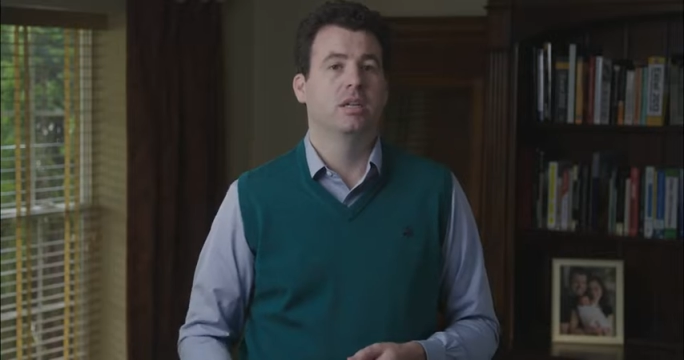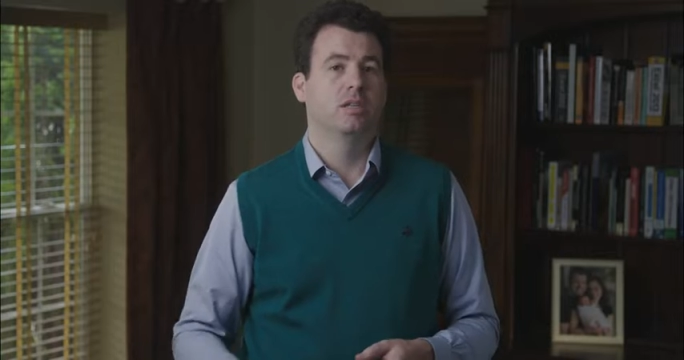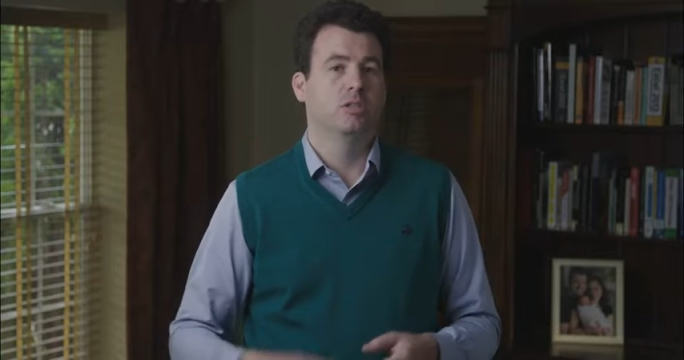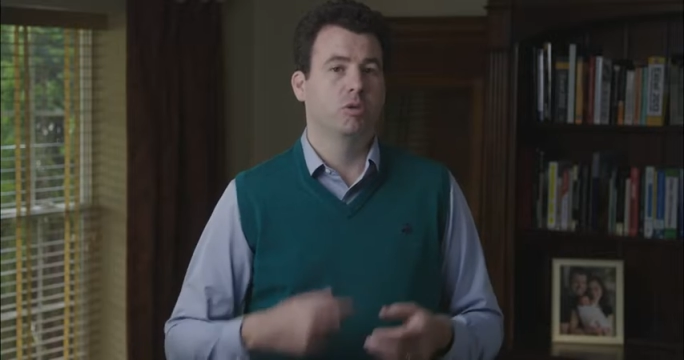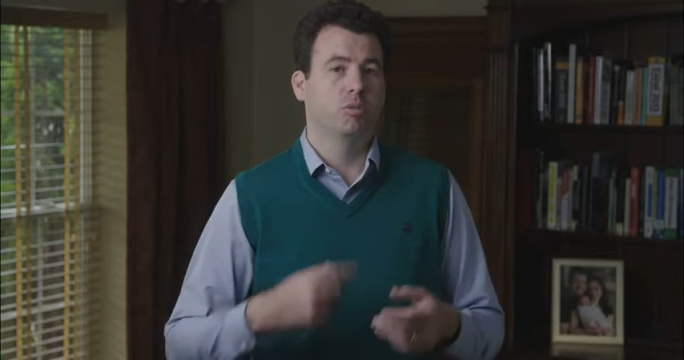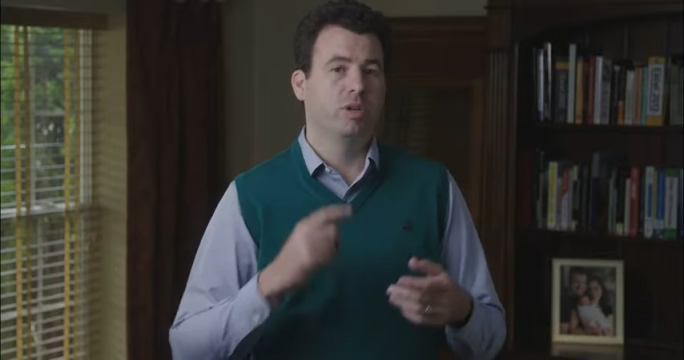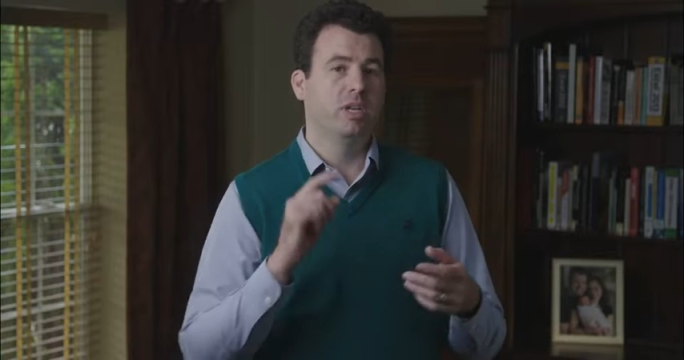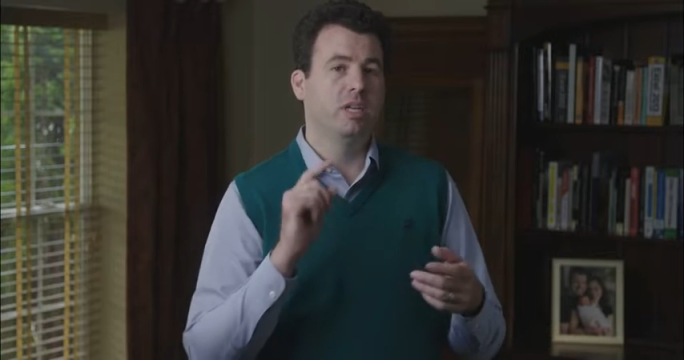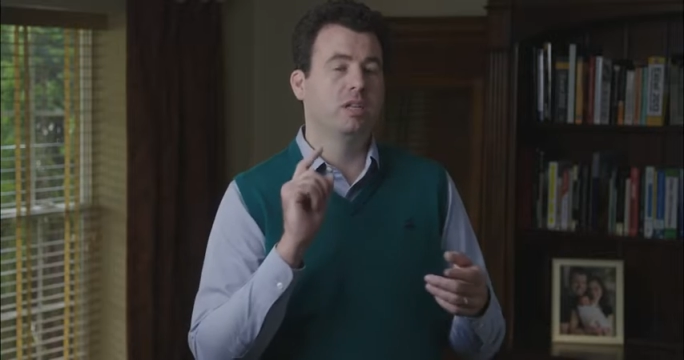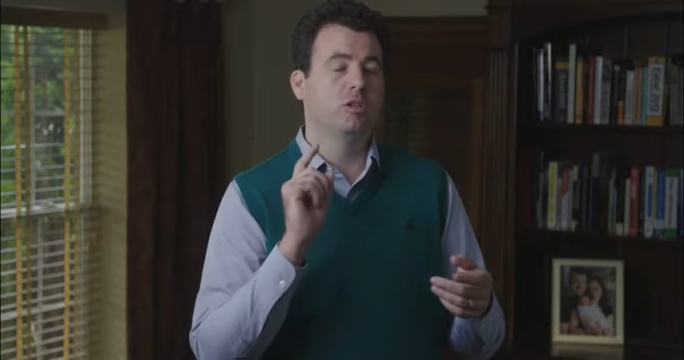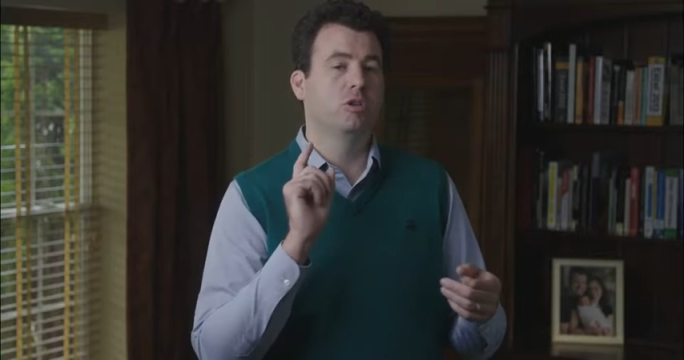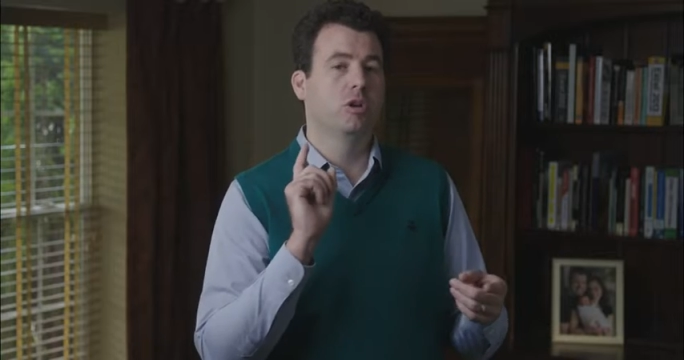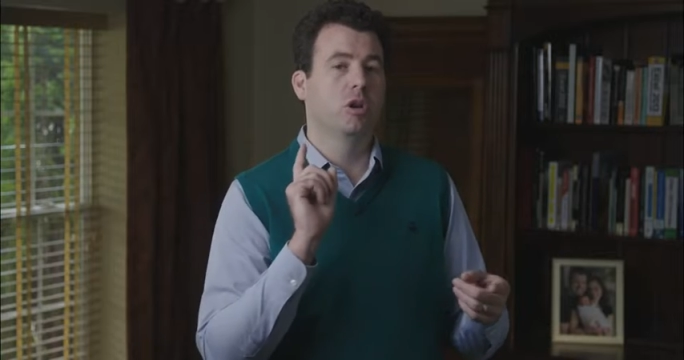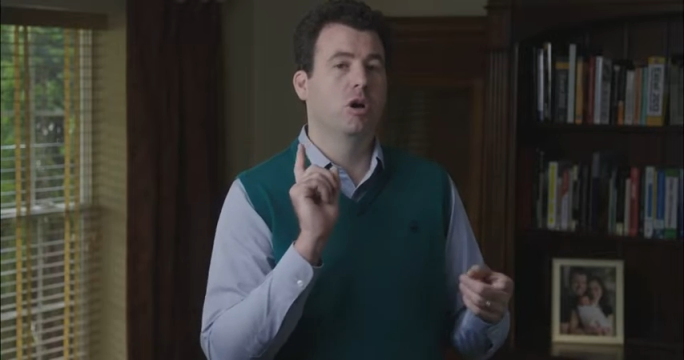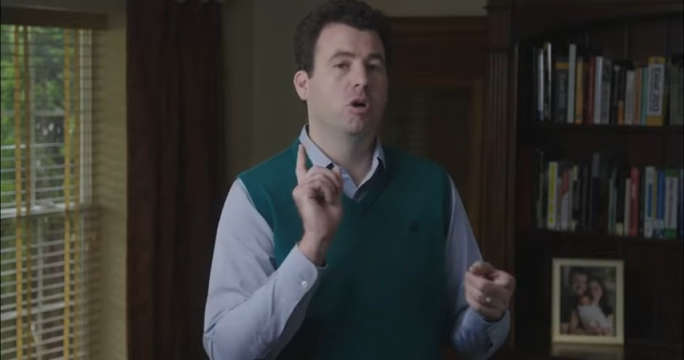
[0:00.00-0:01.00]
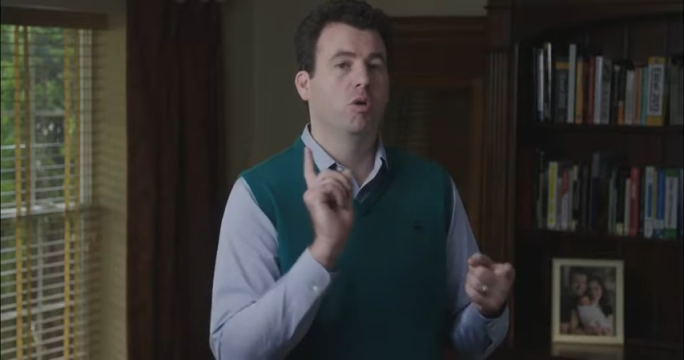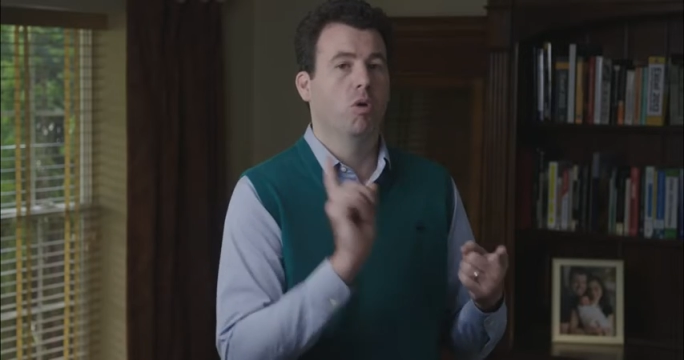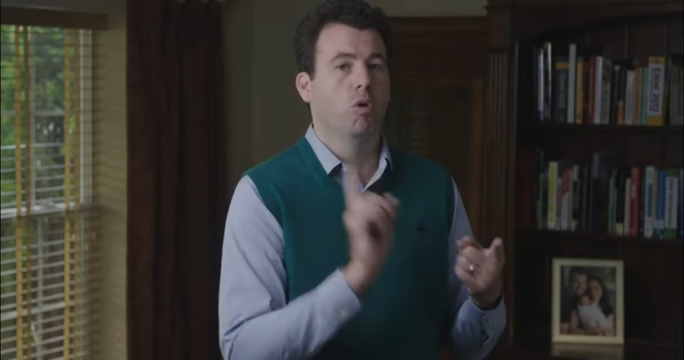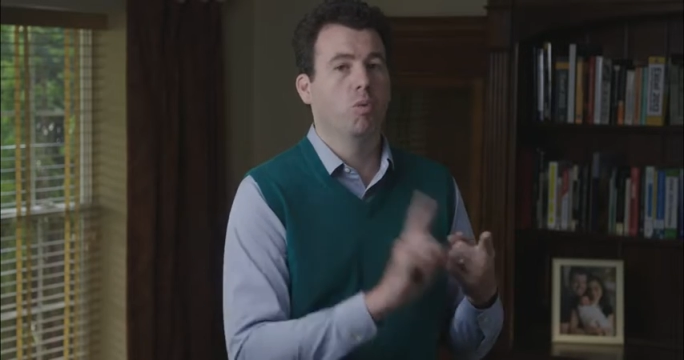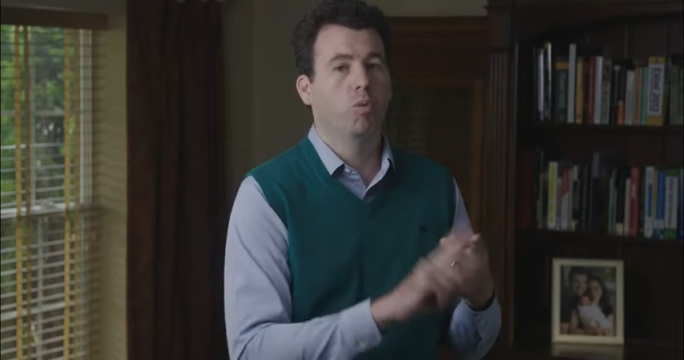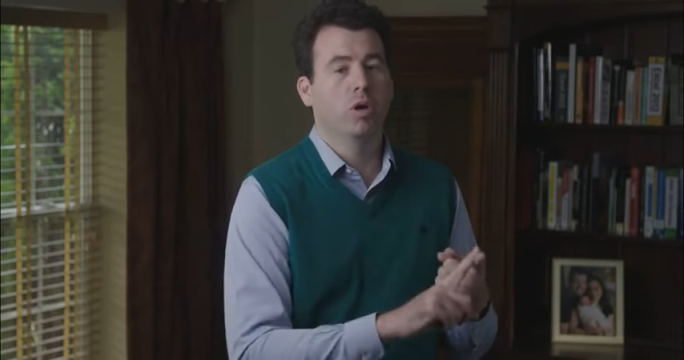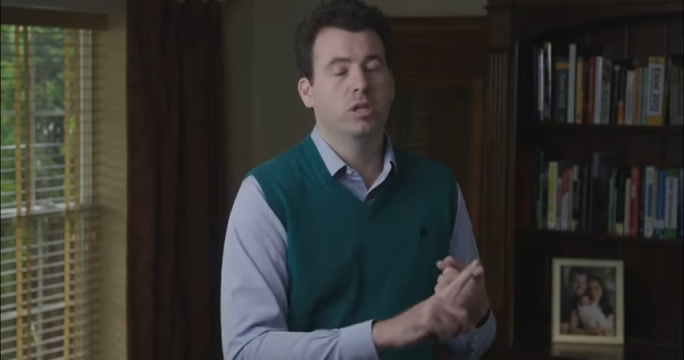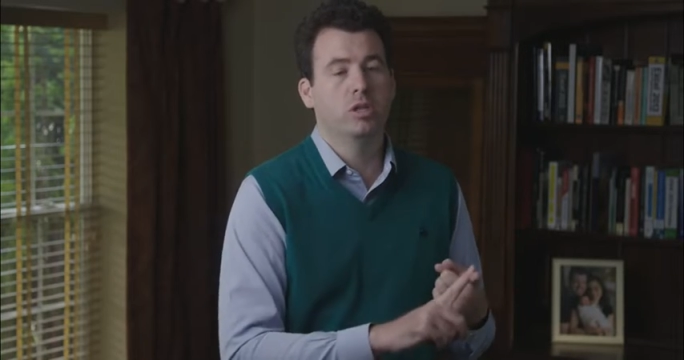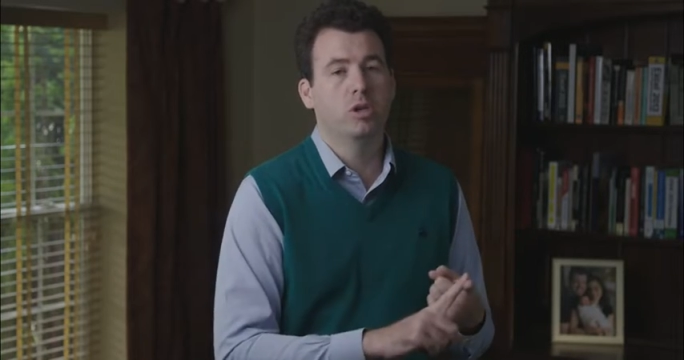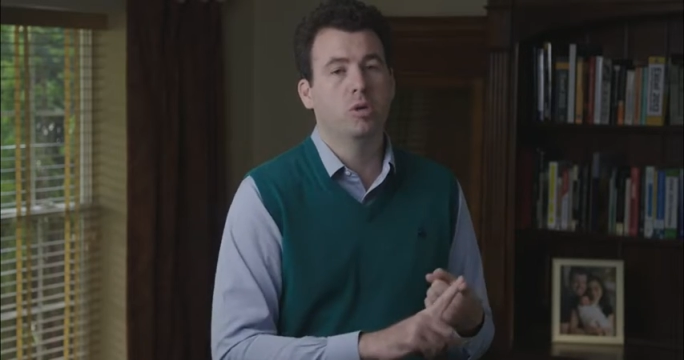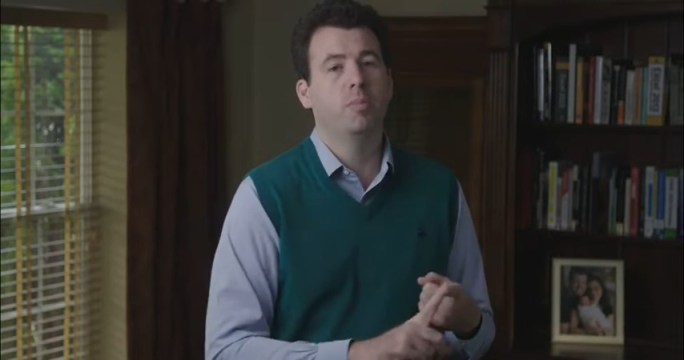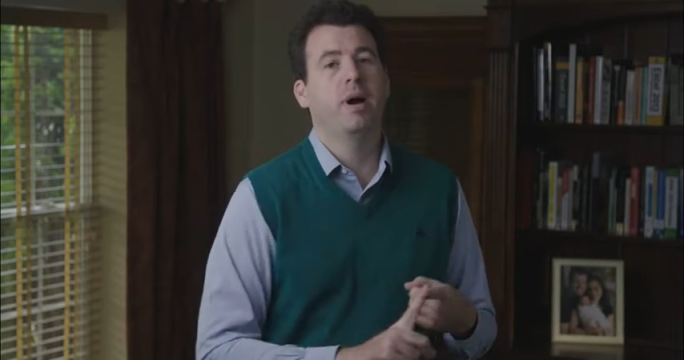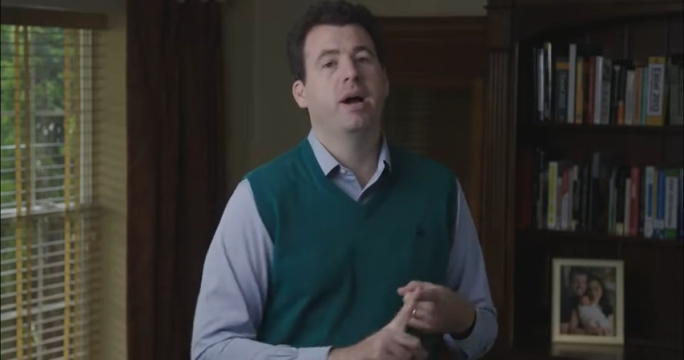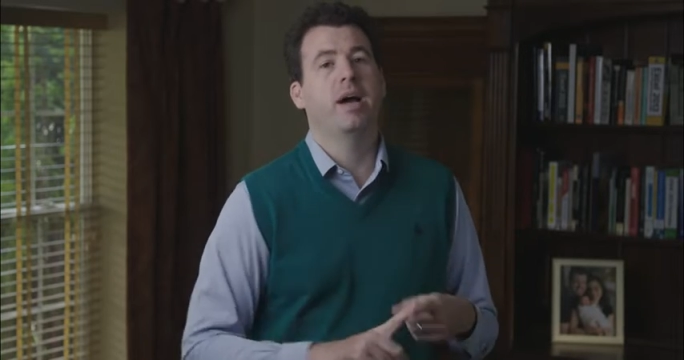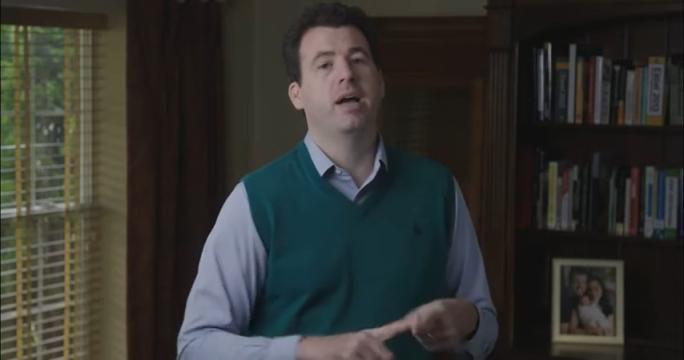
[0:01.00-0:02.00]
So we need to know what to
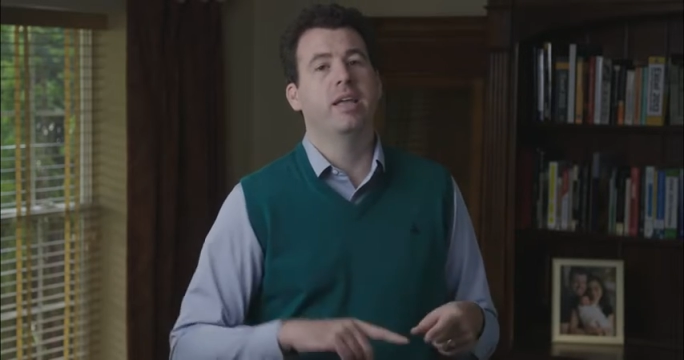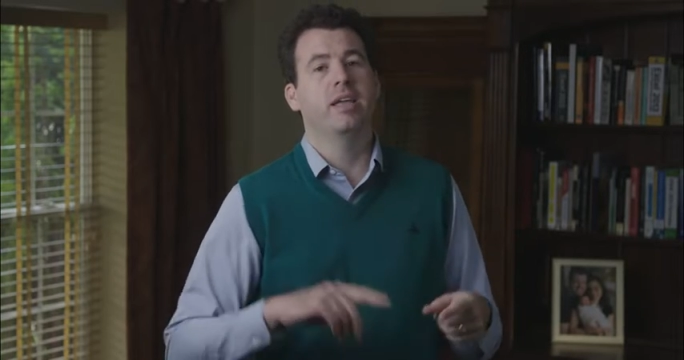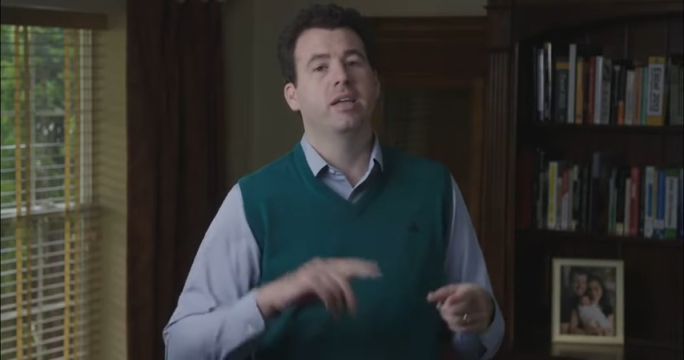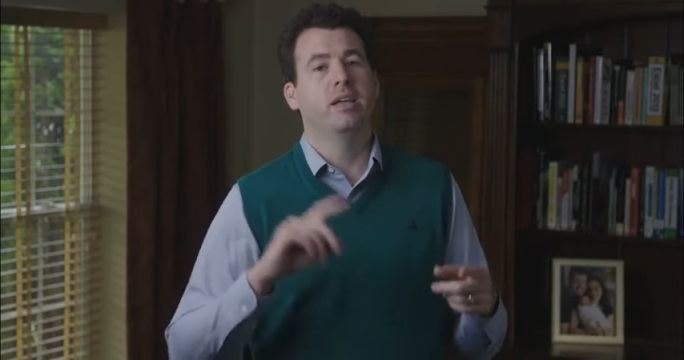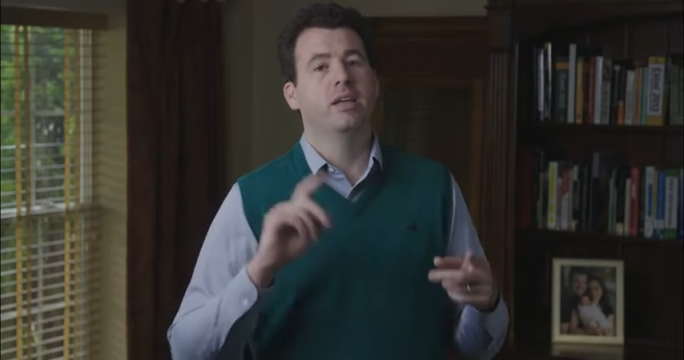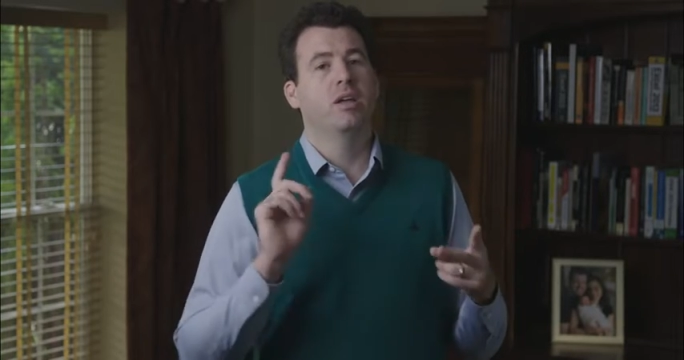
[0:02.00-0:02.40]
buy,